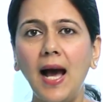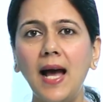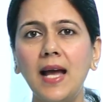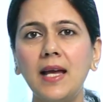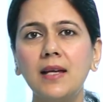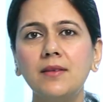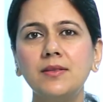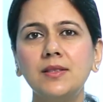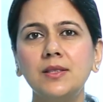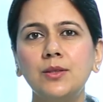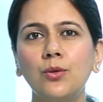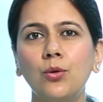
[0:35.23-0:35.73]

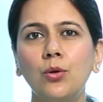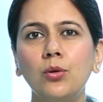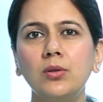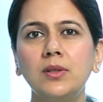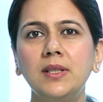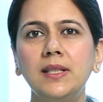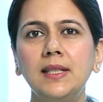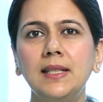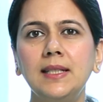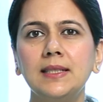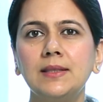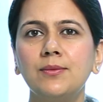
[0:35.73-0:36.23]
I have
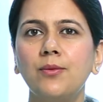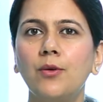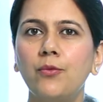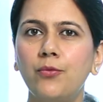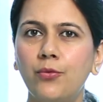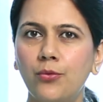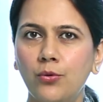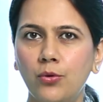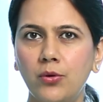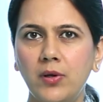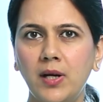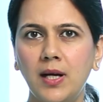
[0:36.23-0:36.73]
soaked these for
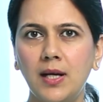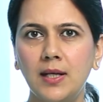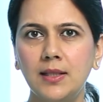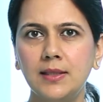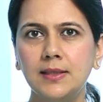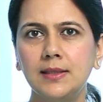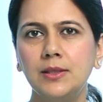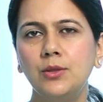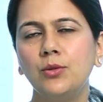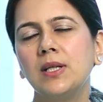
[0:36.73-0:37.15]
4 hours.